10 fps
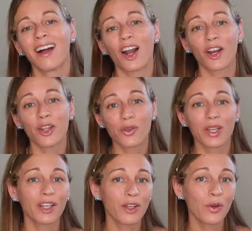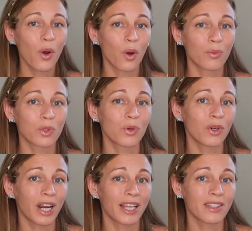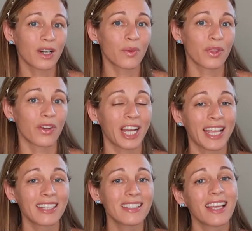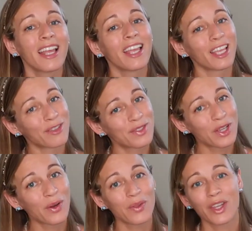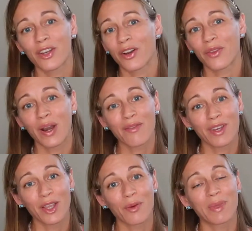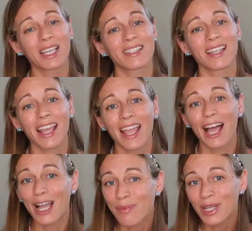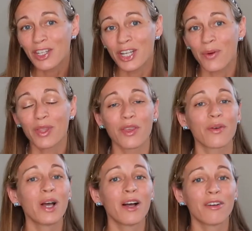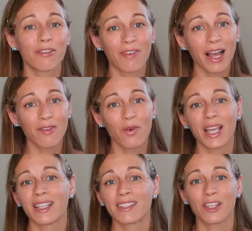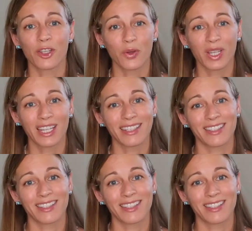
Are you looking to do homeschool or Head Start with your kids? If so, then you're on the right video, because today I'm going to share with you 5 ways you can get